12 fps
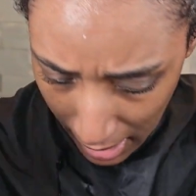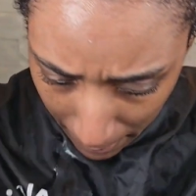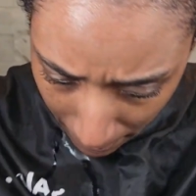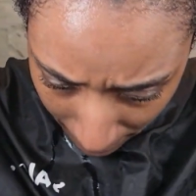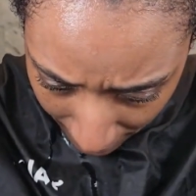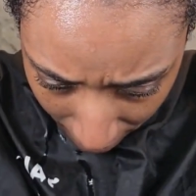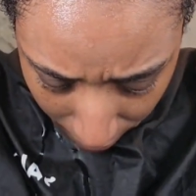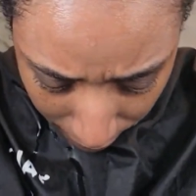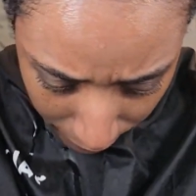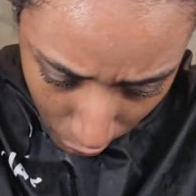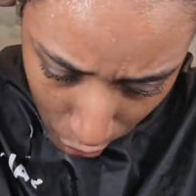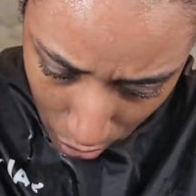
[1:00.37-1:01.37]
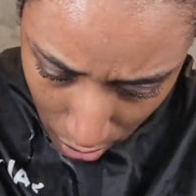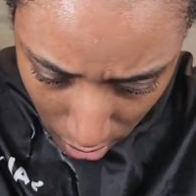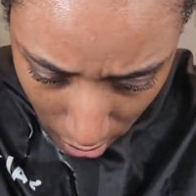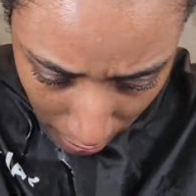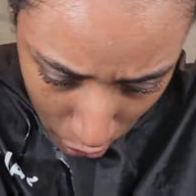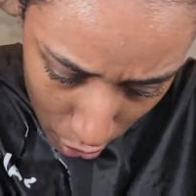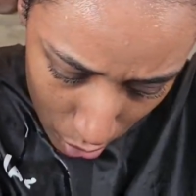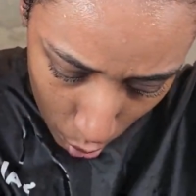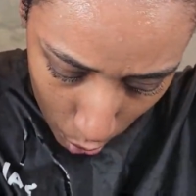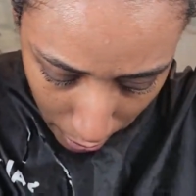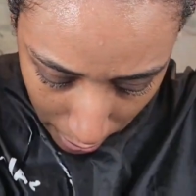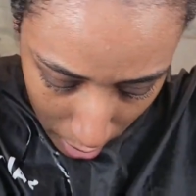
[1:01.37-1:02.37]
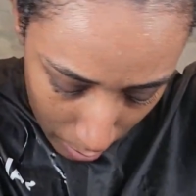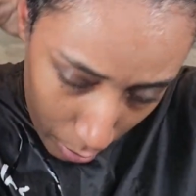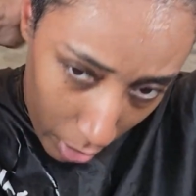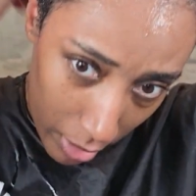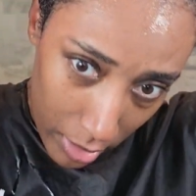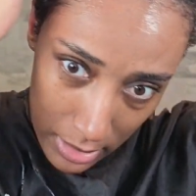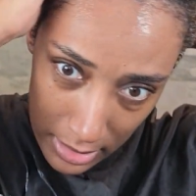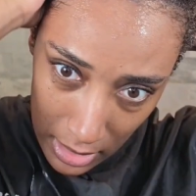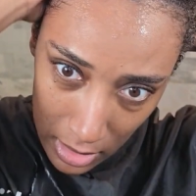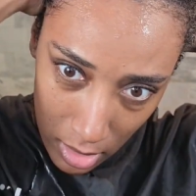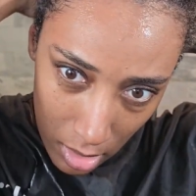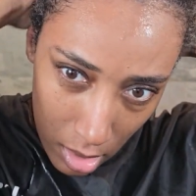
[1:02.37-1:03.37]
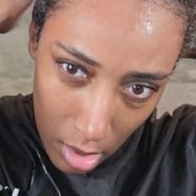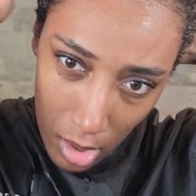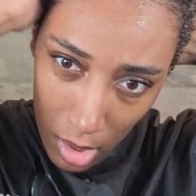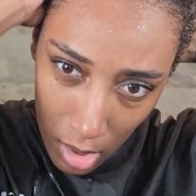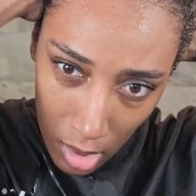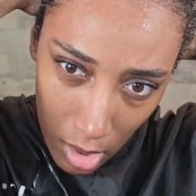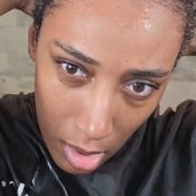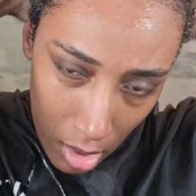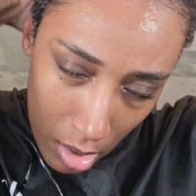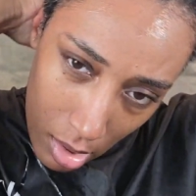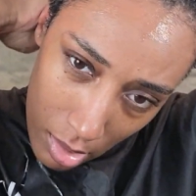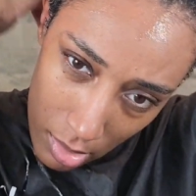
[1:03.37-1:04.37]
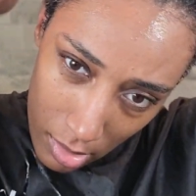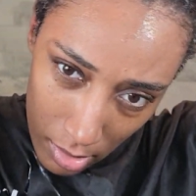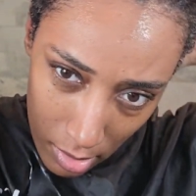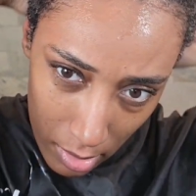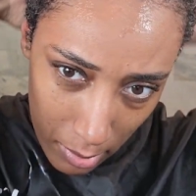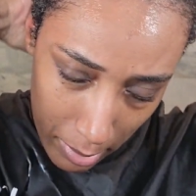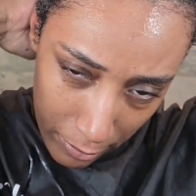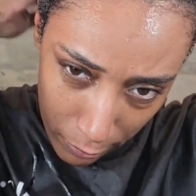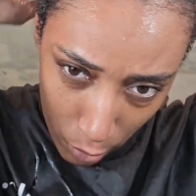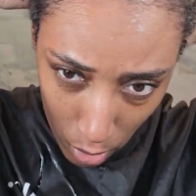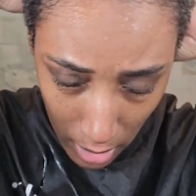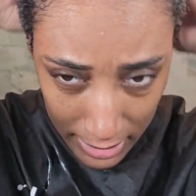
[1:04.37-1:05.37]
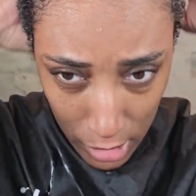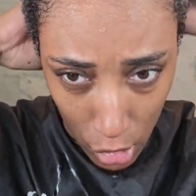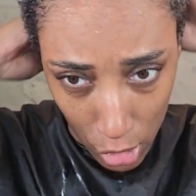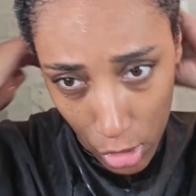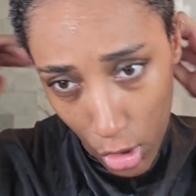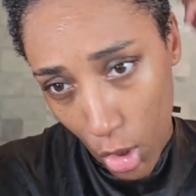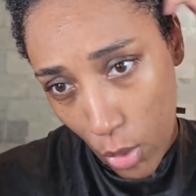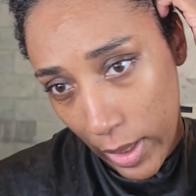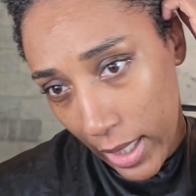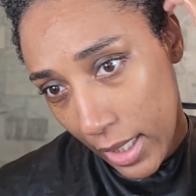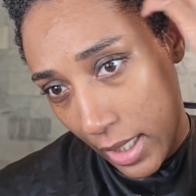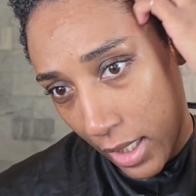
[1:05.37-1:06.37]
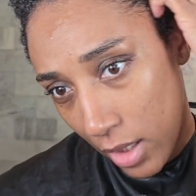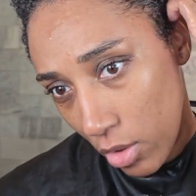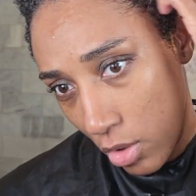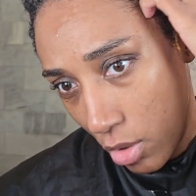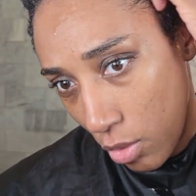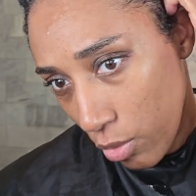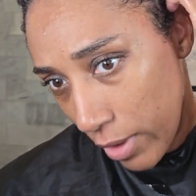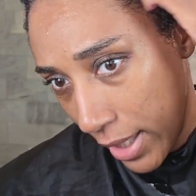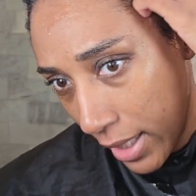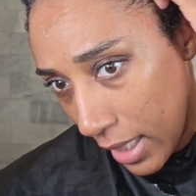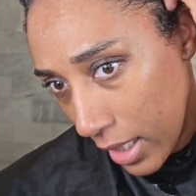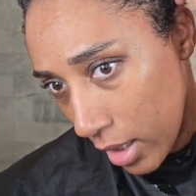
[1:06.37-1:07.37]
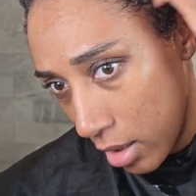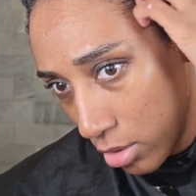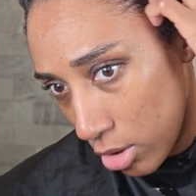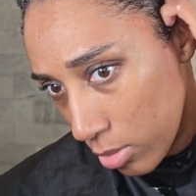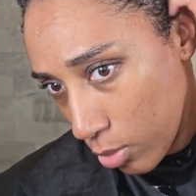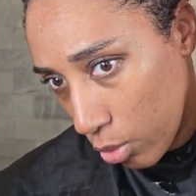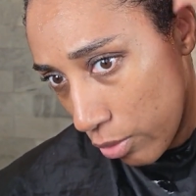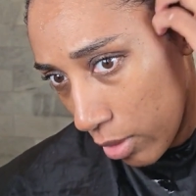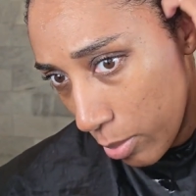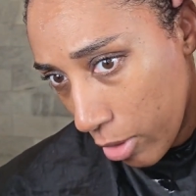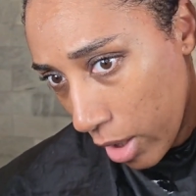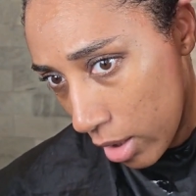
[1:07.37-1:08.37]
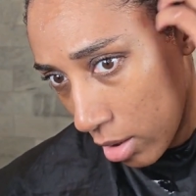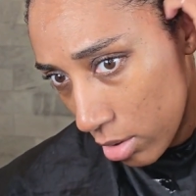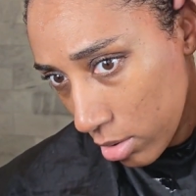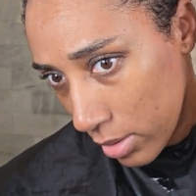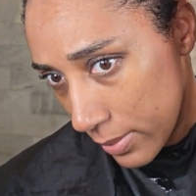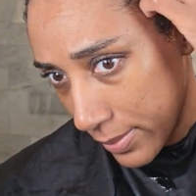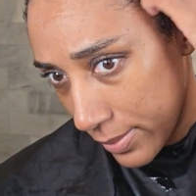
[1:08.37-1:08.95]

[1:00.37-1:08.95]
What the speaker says: and back first and just working the product in before I start to go in and, you know, rake and smooth the product.